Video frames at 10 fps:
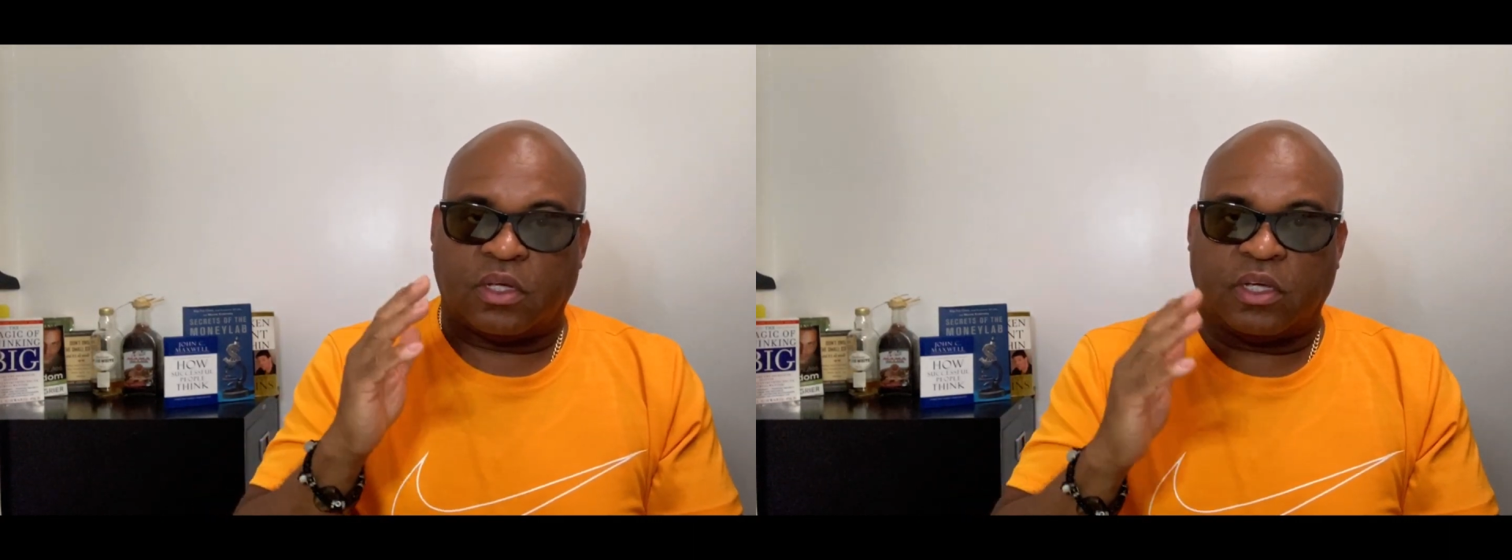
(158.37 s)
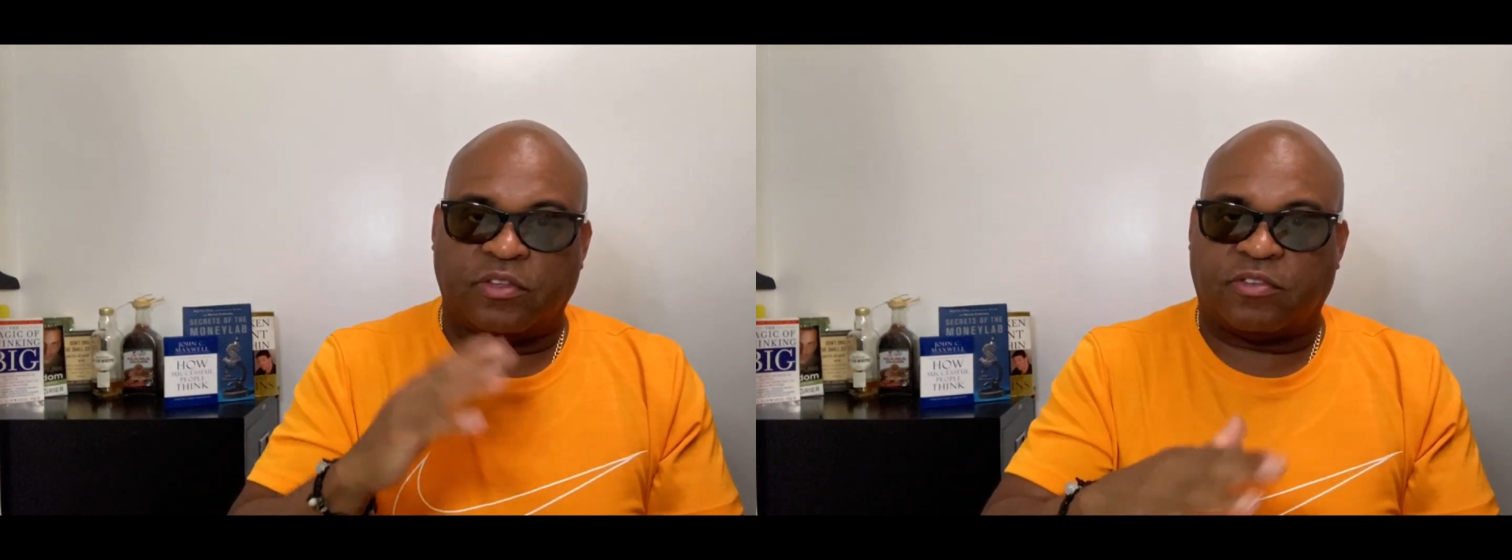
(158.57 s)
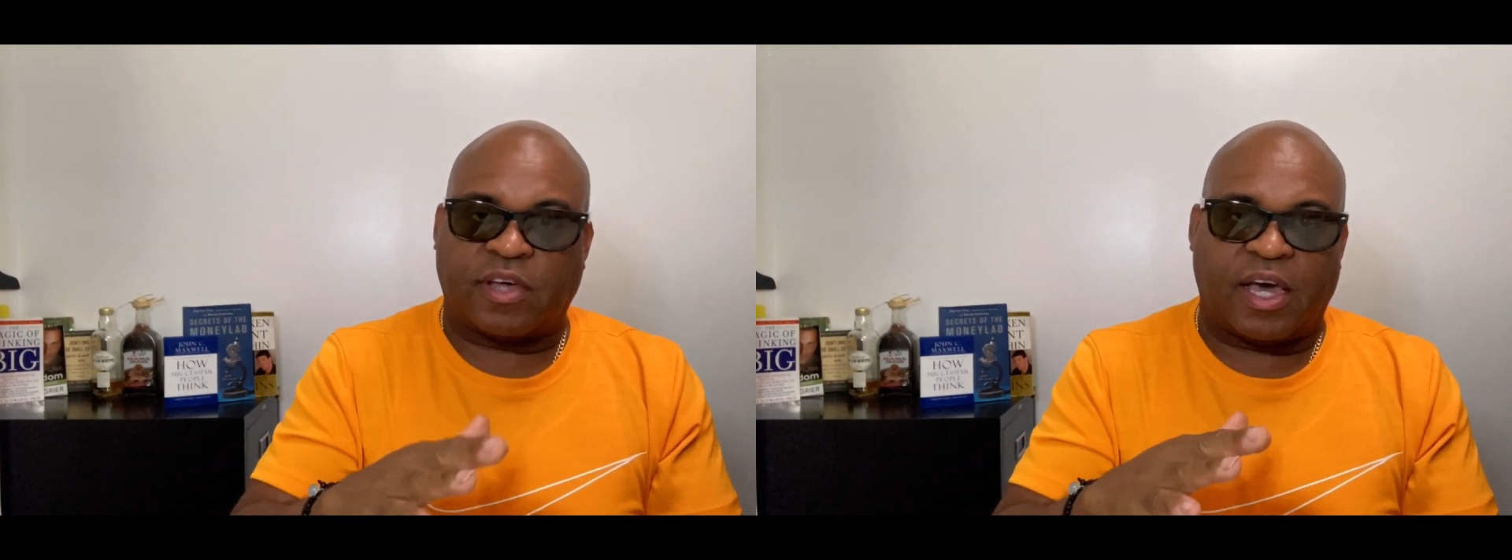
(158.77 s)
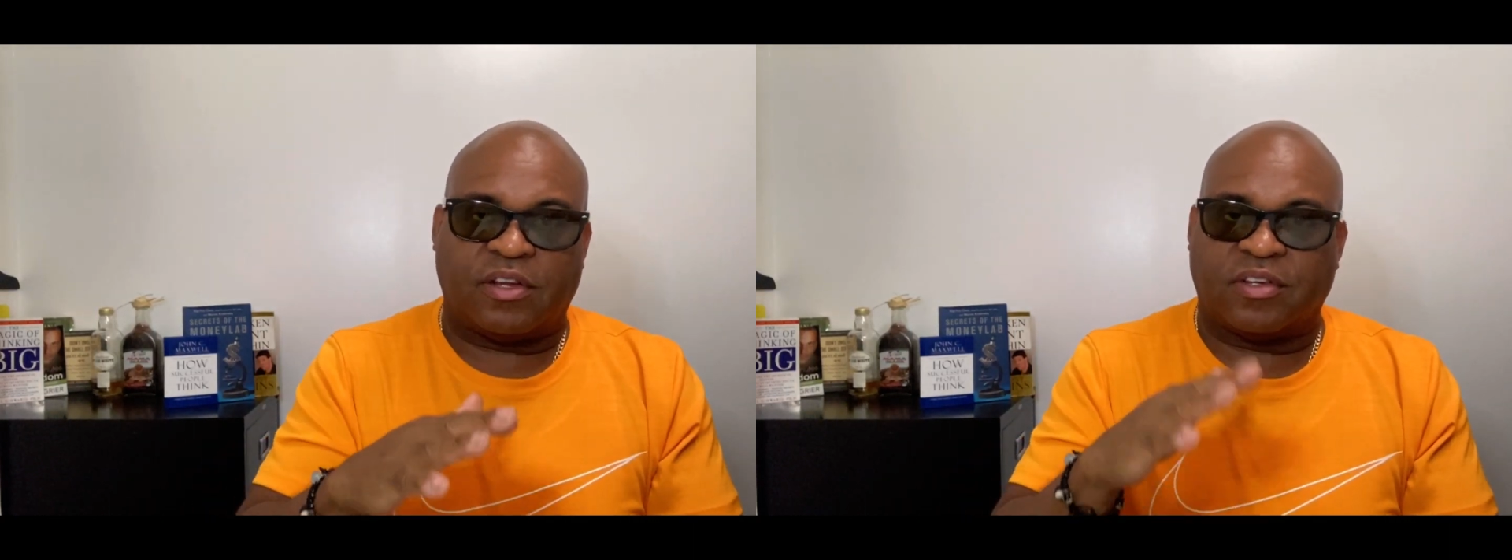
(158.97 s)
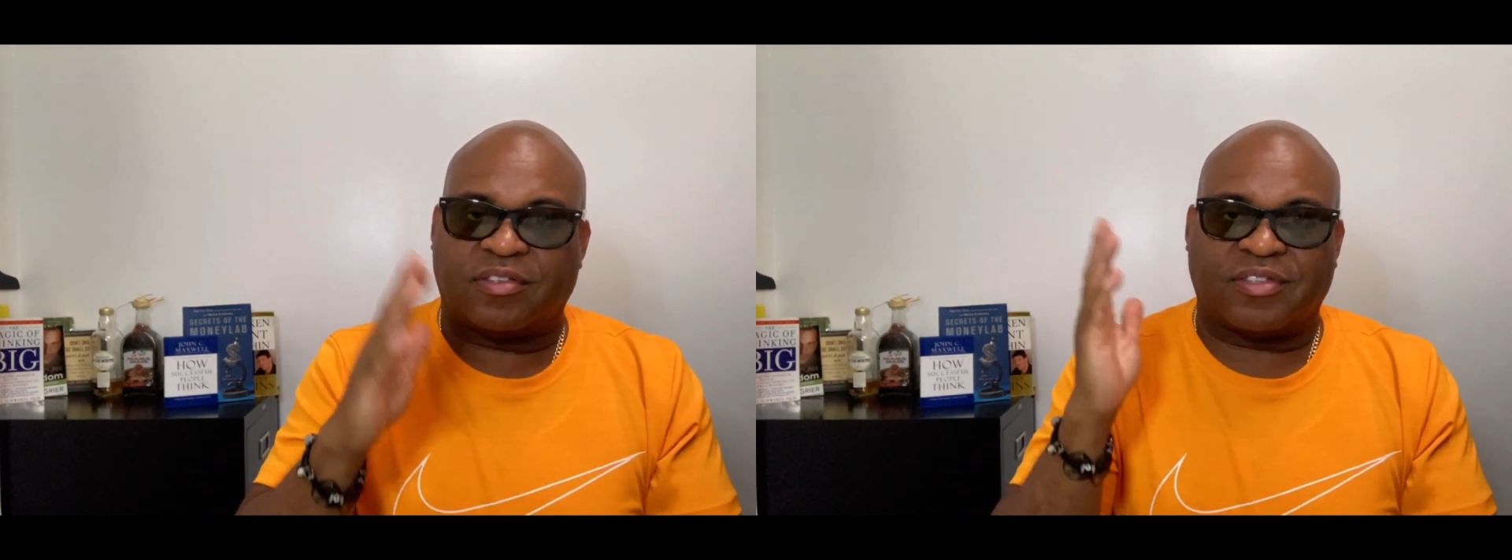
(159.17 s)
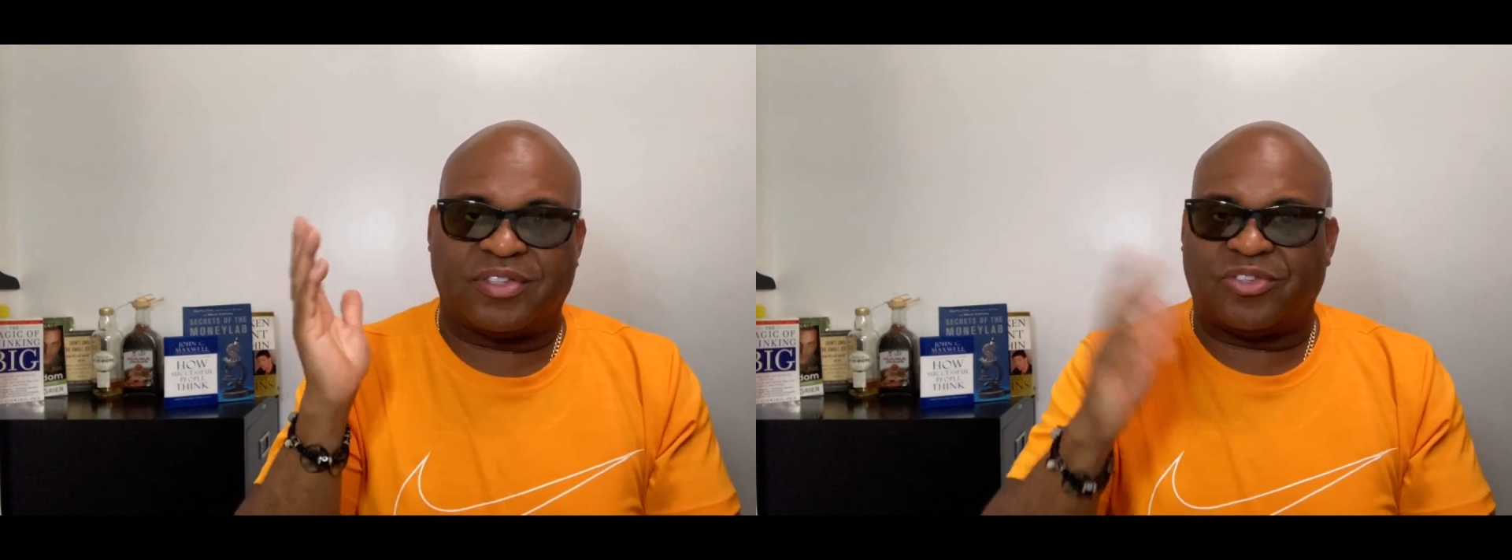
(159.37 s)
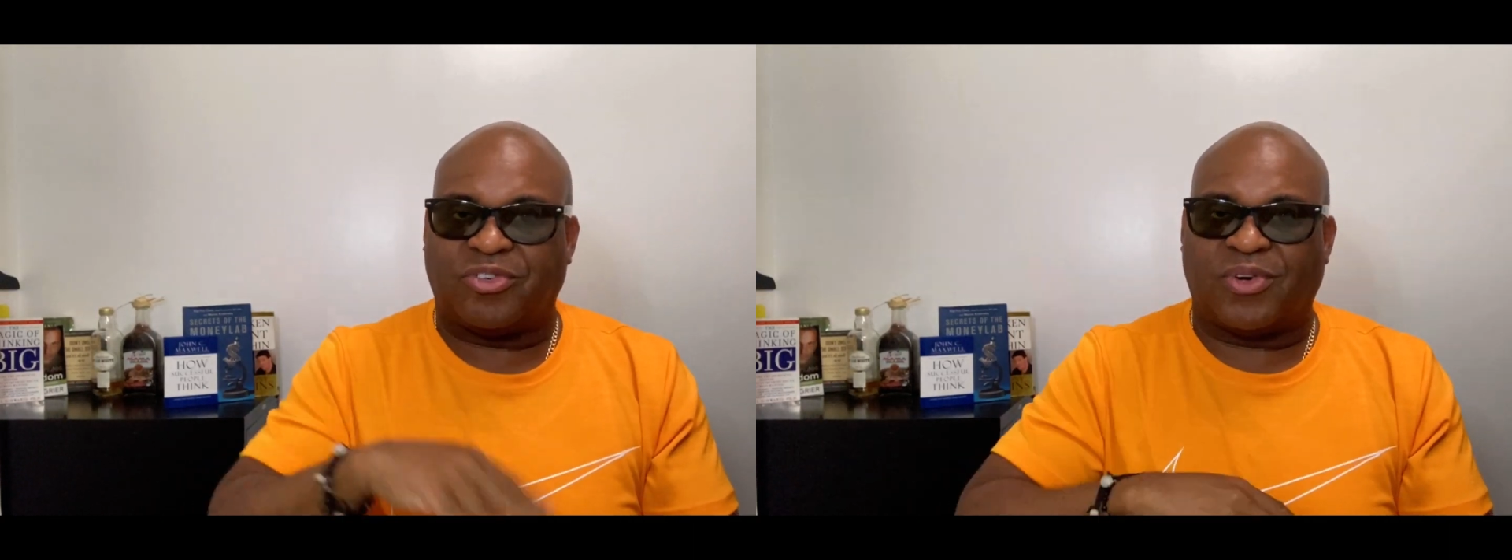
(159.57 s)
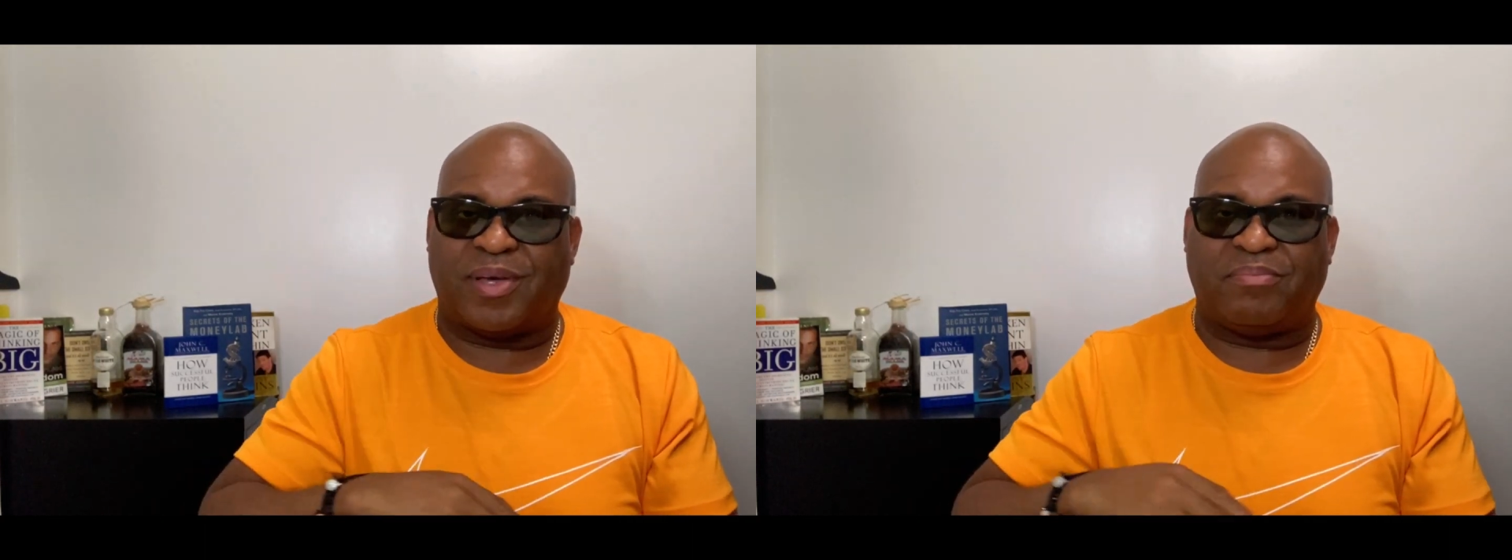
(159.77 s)
Insiders
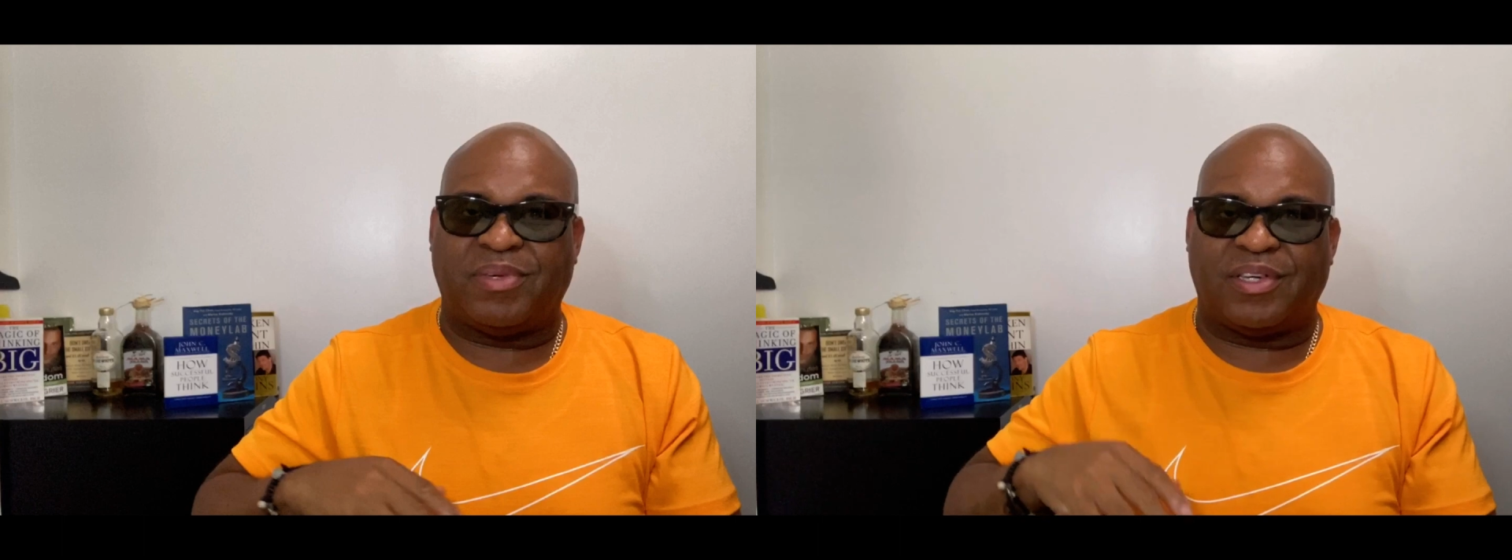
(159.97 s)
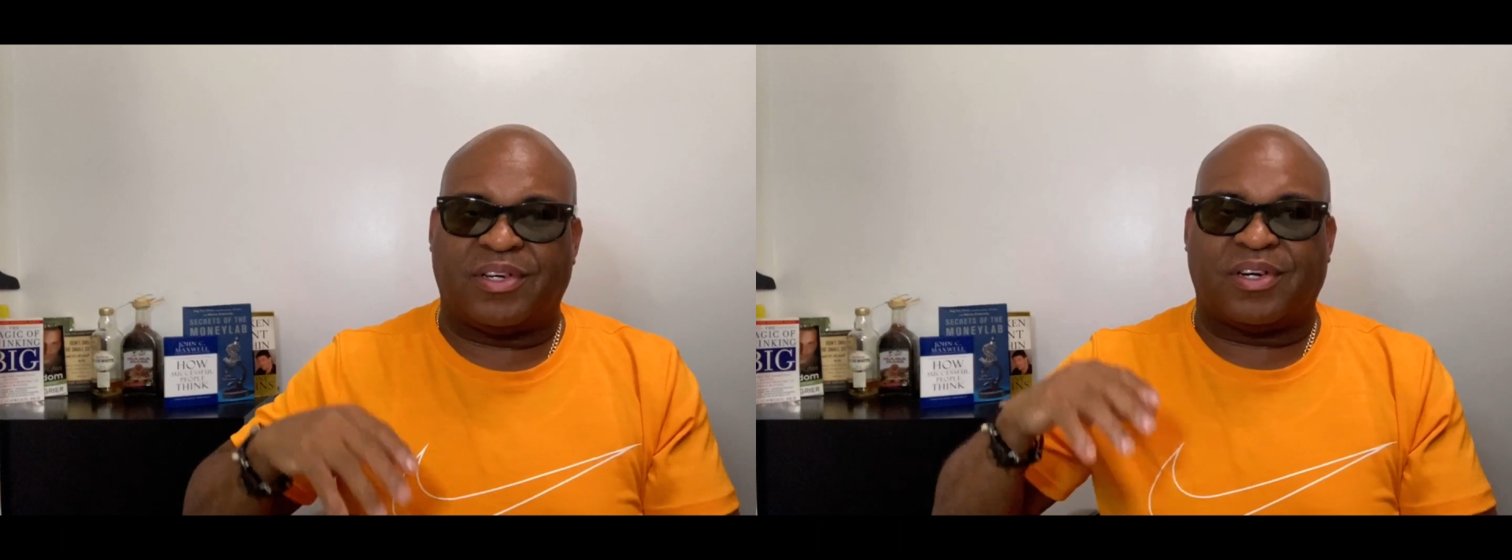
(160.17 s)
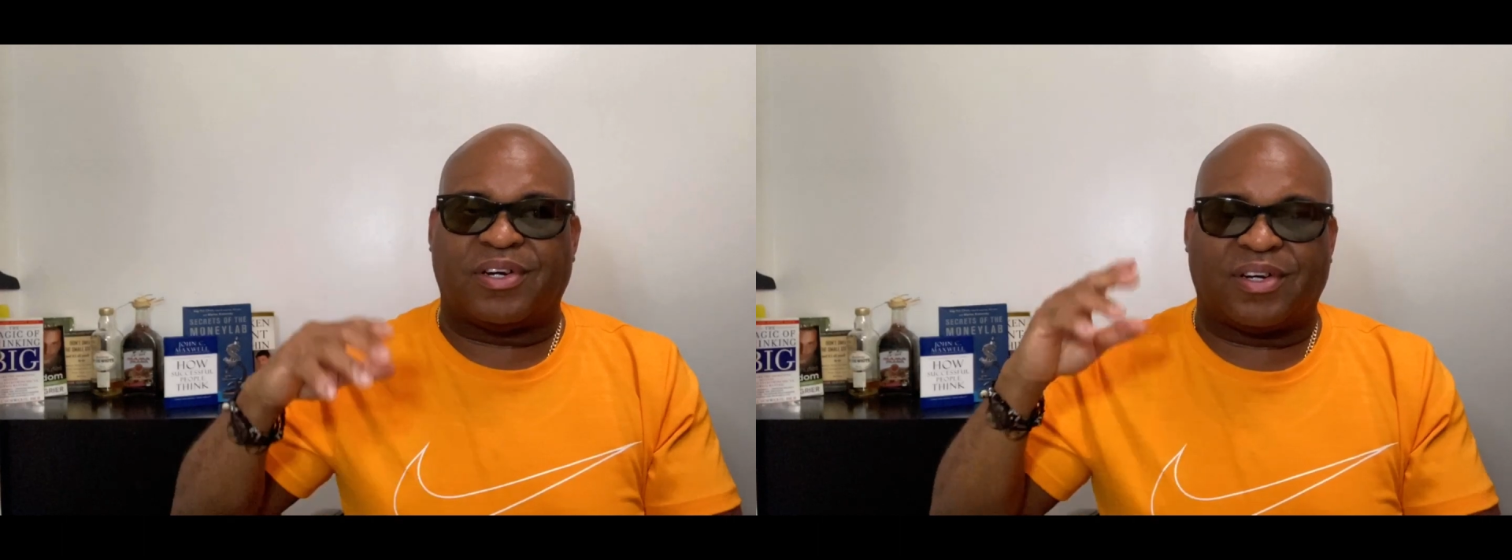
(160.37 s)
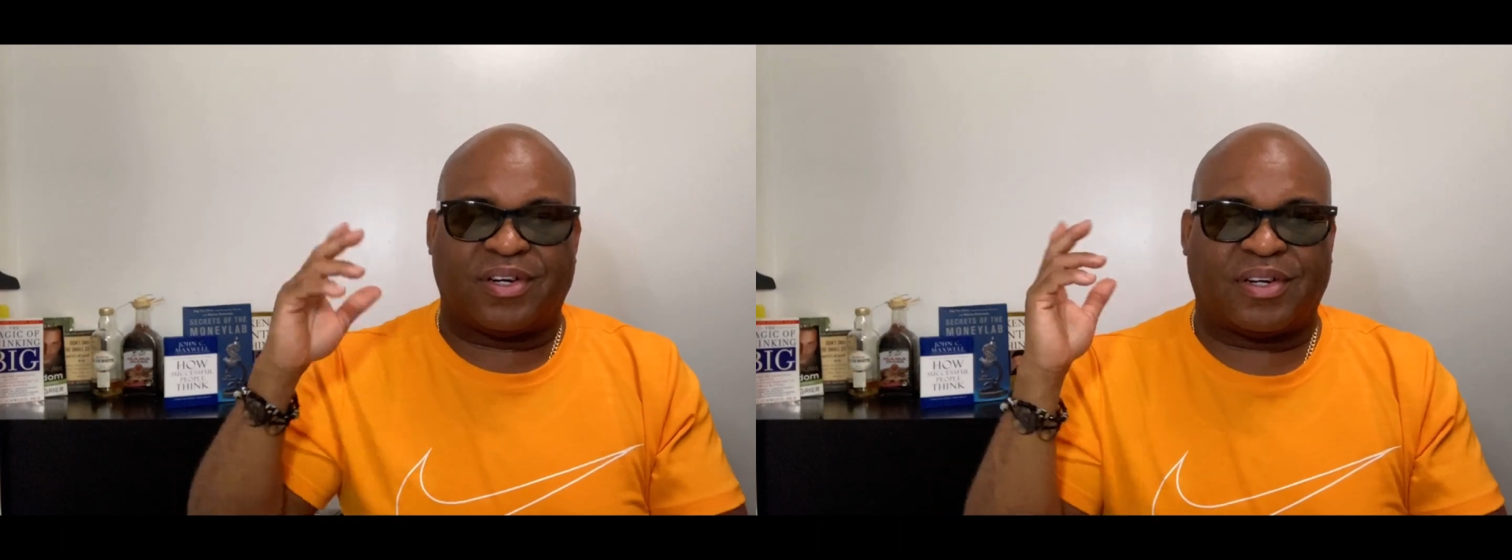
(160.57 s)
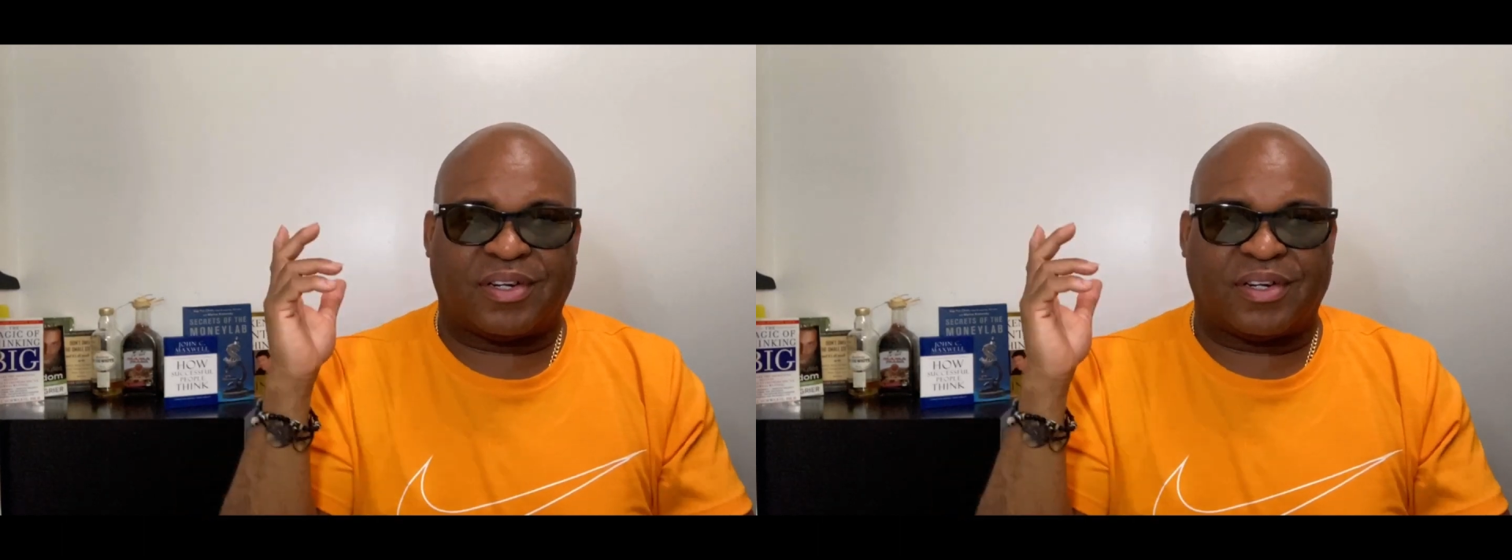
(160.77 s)
control a meager